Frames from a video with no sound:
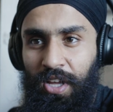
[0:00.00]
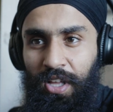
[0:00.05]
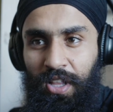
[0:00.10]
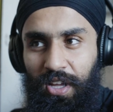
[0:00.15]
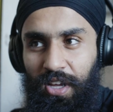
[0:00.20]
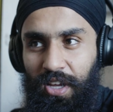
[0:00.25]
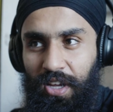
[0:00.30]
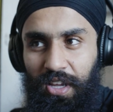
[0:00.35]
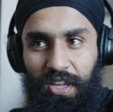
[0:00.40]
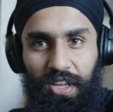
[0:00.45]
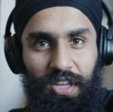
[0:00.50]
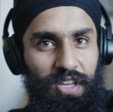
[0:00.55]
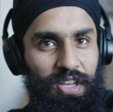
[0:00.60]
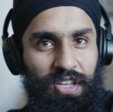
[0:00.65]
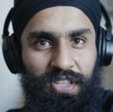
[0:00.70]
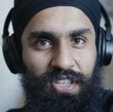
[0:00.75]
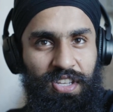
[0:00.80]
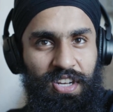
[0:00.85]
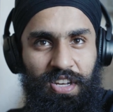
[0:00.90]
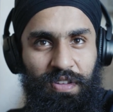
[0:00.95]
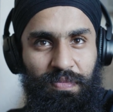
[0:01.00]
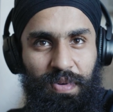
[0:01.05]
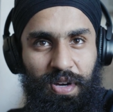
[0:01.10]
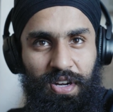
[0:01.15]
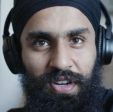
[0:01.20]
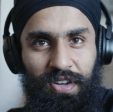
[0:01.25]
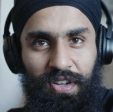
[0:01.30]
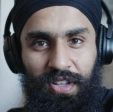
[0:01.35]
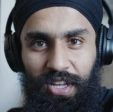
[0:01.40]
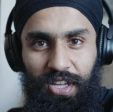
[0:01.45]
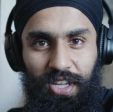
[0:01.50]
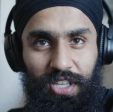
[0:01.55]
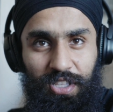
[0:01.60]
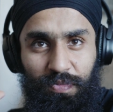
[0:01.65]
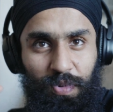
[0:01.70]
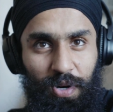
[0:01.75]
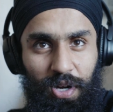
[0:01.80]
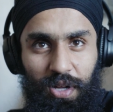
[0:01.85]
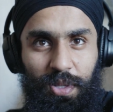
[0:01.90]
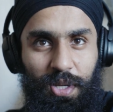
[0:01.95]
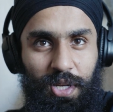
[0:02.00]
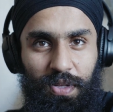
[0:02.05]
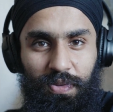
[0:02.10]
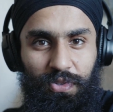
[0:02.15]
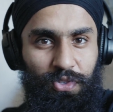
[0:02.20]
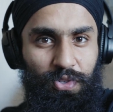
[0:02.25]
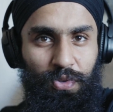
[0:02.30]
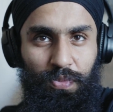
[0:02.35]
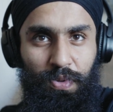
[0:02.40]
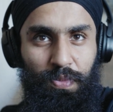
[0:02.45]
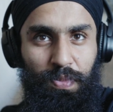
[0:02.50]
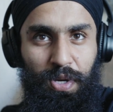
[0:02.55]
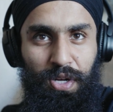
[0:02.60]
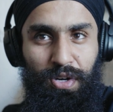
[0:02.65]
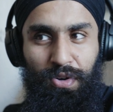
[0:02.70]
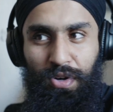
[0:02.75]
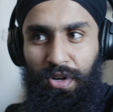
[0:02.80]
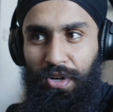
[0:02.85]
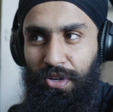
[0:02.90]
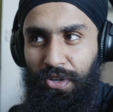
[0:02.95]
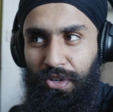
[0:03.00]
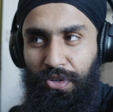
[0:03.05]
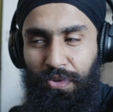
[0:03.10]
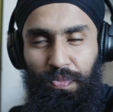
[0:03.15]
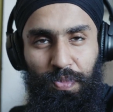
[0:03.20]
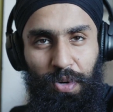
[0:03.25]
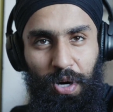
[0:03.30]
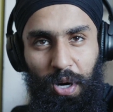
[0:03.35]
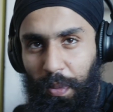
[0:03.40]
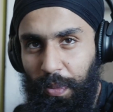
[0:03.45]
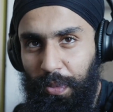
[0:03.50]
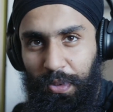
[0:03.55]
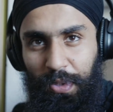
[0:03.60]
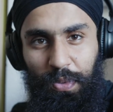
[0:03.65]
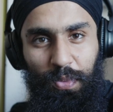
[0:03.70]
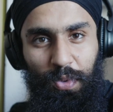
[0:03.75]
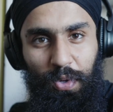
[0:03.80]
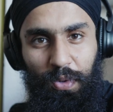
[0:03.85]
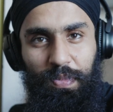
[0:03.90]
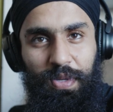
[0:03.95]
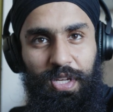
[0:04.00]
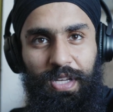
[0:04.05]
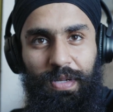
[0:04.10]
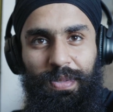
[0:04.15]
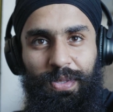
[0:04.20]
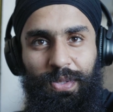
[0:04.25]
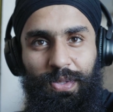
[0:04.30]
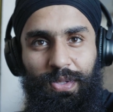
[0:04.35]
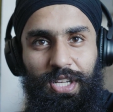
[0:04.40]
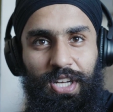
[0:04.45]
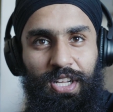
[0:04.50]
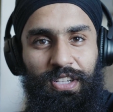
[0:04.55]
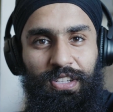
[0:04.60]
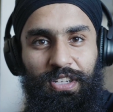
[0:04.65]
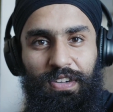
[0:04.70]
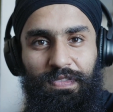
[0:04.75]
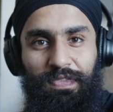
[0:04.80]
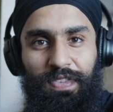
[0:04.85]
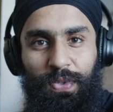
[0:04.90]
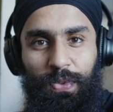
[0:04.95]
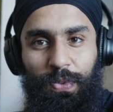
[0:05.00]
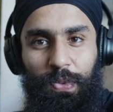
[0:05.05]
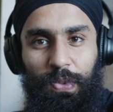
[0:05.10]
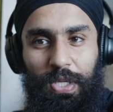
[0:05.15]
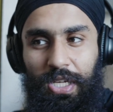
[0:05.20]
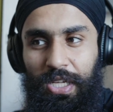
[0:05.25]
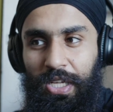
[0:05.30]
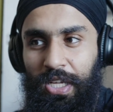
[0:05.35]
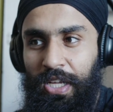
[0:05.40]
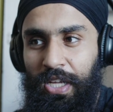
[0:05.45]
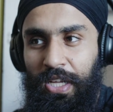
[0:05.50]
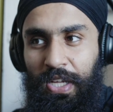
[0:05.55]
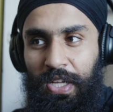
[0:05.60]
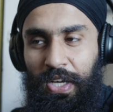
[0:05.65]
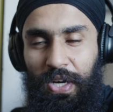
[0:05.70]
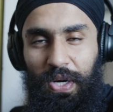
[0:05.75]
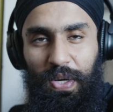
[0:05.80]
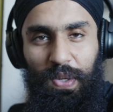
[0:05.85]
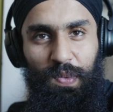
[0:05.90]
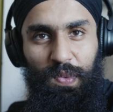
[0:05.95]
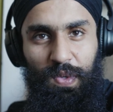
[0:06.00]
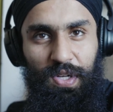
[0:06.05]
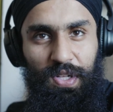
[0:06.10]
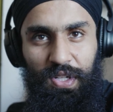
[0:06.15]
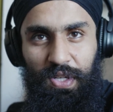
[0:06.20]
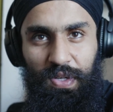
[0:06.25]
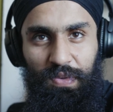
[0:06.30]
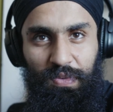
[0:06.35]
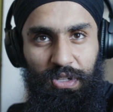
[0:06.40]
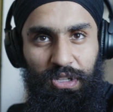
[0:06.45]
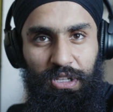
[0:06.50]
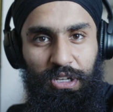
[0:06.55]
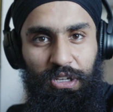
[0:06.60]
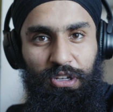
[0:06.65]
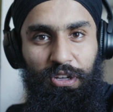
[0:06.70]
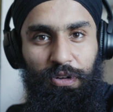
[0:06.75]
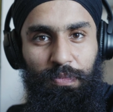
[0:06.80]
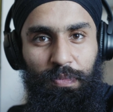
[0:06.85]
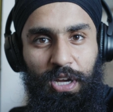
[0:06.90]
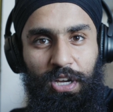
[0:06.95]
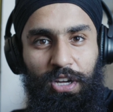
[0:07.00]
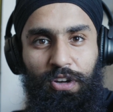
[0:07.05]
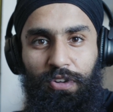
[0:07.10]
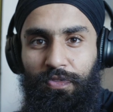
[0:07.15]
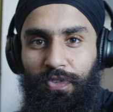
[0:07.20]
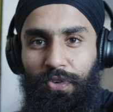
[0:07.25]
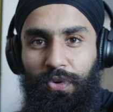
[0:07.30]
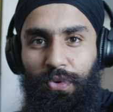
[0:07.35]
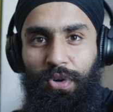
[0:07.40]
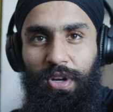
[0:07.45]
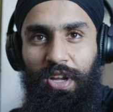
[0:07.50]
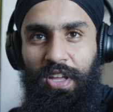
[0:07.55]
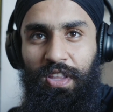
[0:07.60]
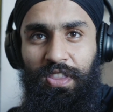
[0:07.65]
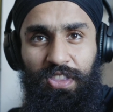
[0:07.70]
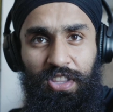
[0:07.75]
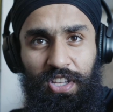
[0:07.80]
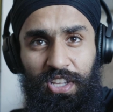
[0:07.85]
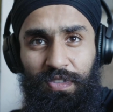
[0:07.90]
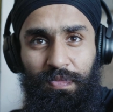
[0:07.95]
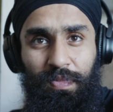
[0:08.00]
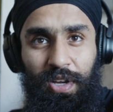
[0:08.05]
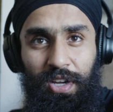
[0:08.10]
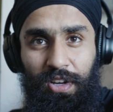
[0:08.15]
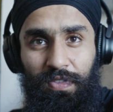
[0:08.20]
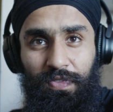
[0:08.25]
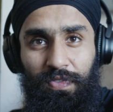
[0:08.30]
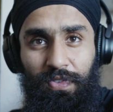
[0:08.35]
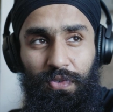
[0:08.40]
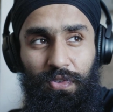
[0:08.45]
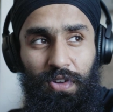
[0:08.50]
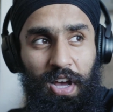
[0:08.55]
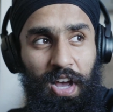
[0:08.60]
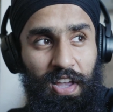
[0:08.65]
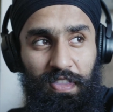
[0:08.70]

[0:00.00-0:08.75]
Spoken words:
Like, is it any better? Like, it's probably super better, and you probably won't be able to tell the difference between a really, really good microphone and this microphone.